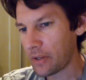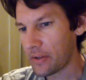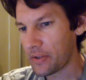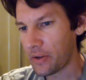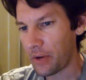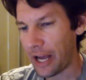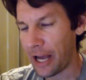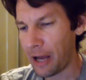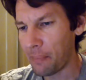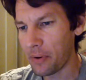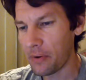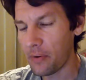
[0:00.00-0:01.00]
So
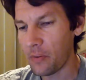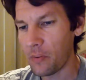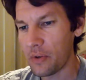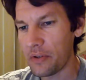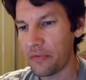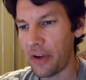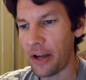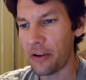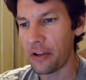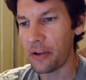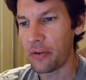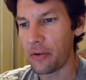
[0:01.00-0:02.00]
Apple was
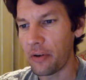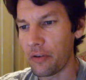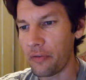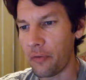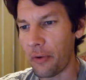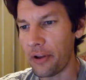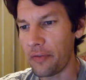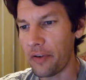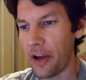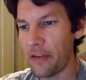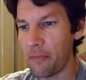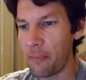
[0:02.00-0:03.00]
valued
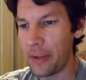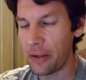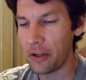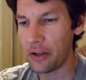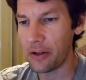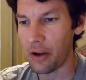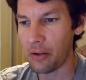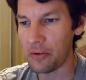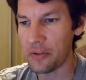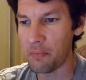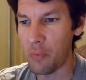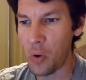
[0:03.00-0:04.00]
$45 billion
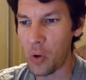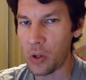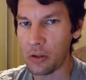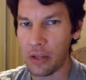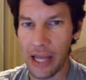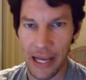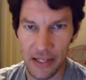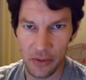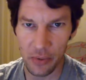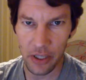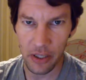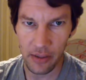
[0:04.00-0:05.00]
more last
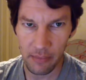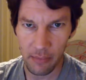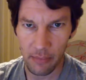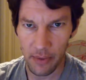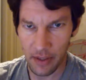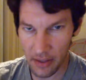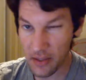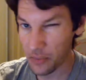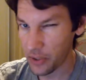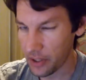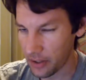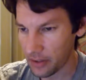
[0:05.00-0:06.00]
week than this
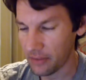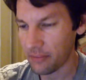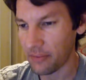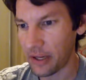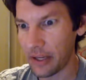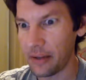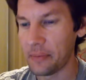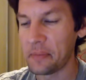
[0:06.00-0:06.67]
week, right?